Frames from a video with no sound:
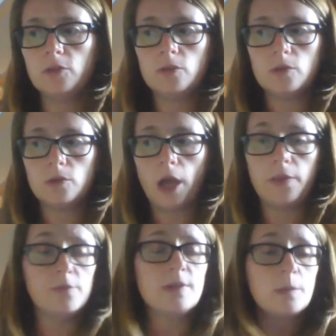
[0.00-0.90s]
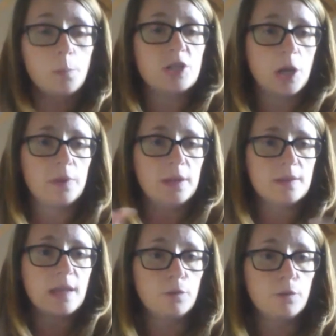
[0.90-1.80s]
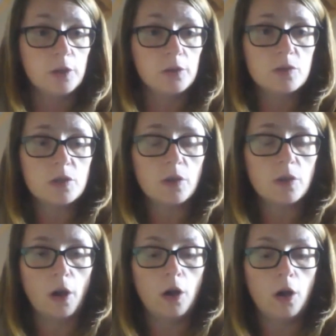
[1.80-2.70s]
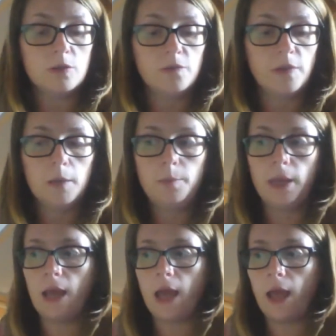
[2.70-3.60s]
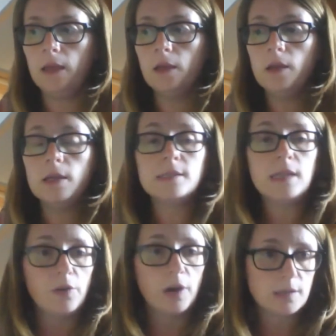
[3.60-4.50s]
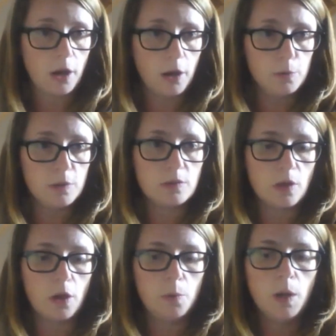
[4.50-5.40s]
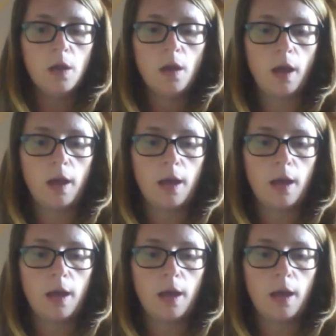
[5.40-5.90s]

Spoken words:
fund, there is a project within the same fund that are developing a seagrass code. So